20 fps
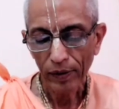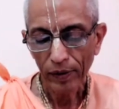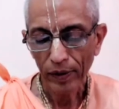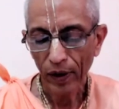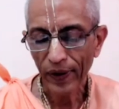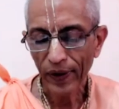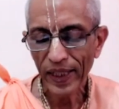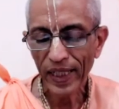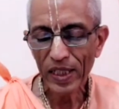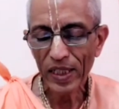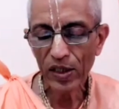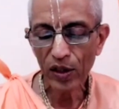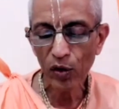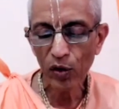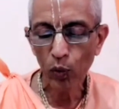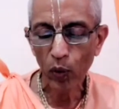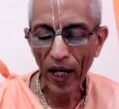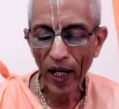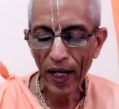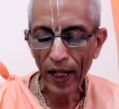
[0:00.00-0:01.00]
The
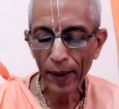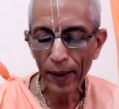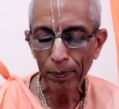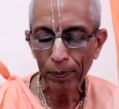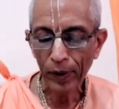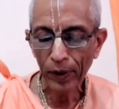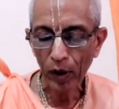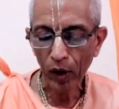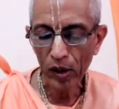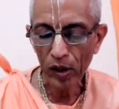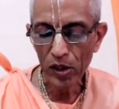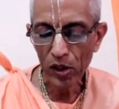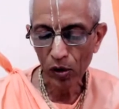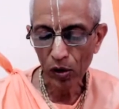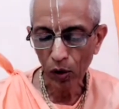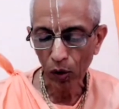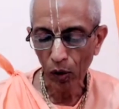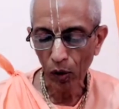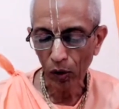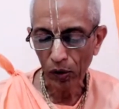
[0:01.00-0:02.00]
reason why pure
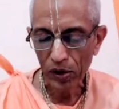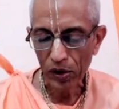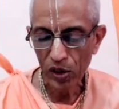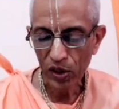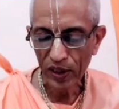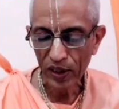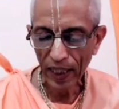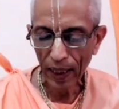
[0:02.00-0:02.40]
souls